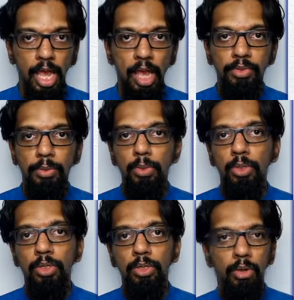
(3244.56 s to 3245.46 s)
have the
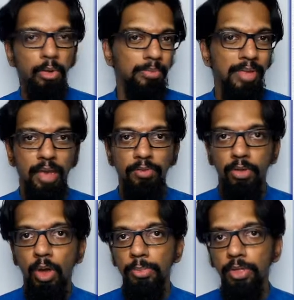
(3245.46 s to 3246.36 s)
book or have a
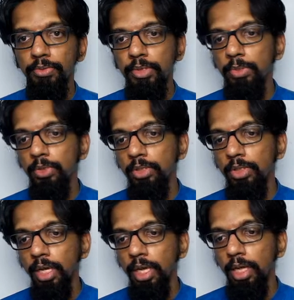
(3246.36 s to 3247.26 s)
copy of the book.
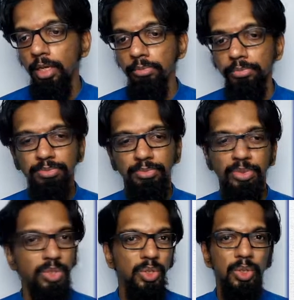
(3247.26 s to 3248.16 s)

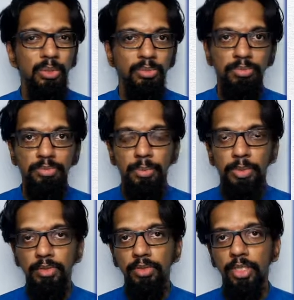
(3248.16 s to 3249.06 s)
You could
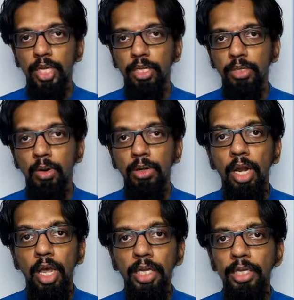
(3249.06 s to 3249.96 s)
maybe even get it
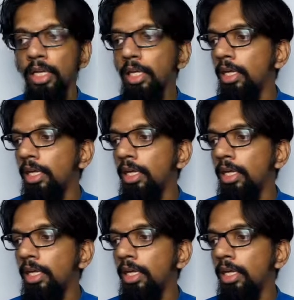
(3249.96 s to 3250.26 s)
online